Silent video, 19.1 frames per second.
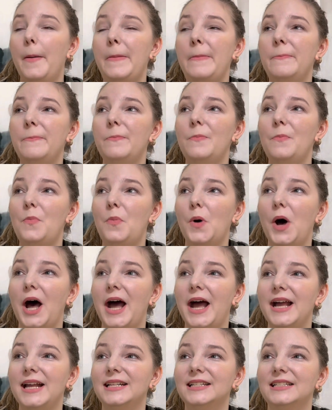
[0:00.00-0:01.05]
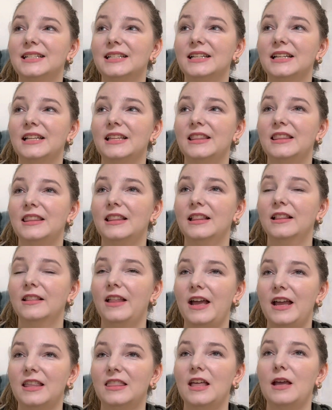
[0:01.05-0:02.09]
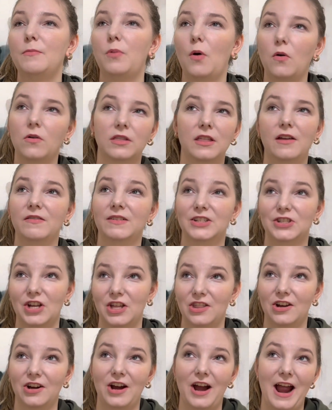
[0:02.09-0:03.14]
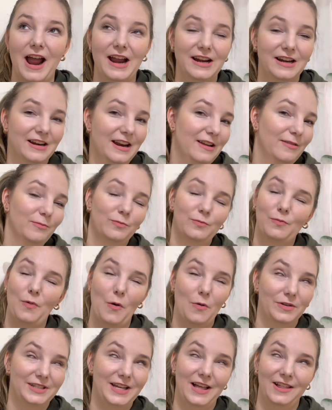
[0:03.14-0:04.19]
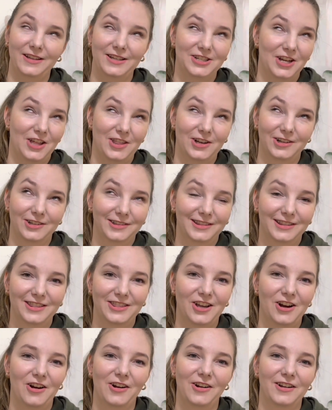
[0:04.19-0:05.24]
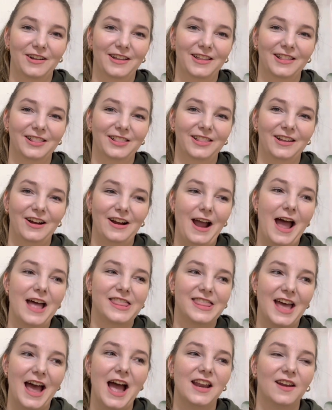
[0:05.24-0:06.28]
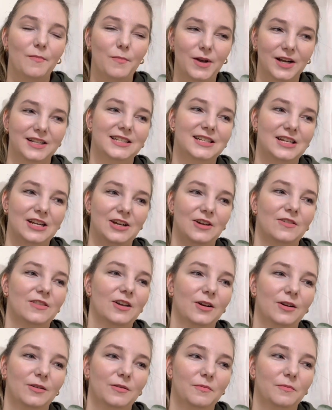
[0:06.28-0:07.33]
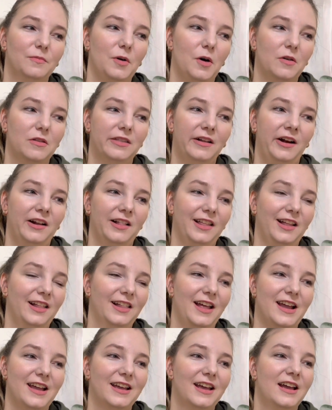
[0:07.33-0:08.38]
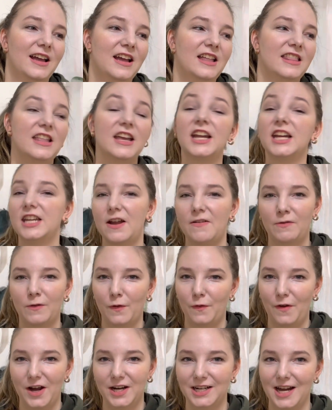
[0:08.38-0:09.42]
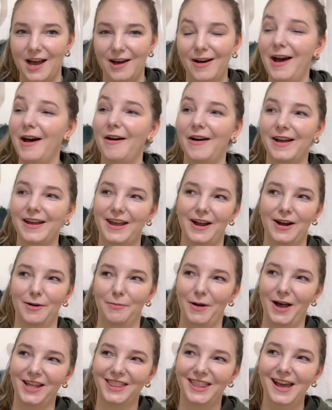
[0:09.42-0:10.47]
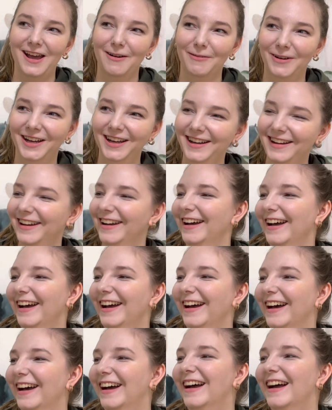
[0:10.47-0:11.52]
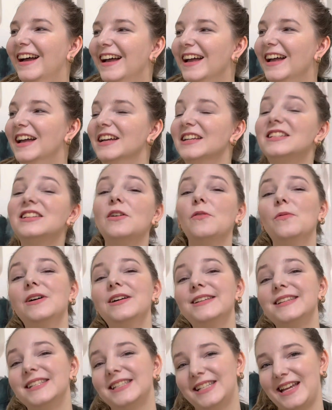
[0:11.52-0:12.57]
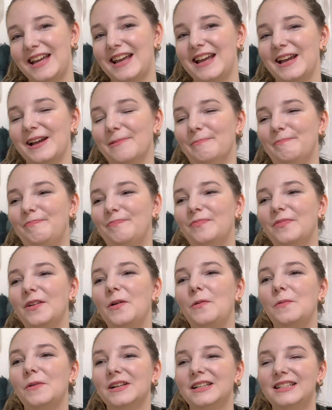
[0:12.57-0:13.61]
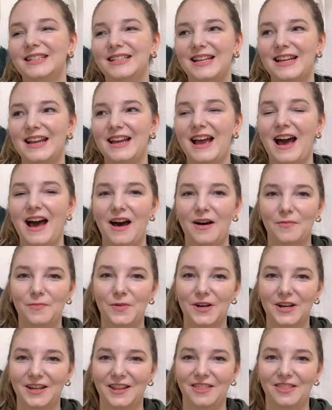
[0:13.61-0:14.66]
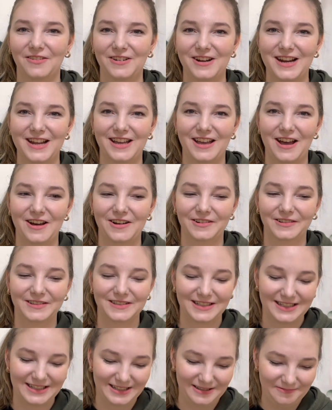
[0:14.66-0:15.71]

but like they both love each other and won't tell each other. They're at the end of book two, they're both literally like, they can never find out how I care about them. So we'll see how book three goes.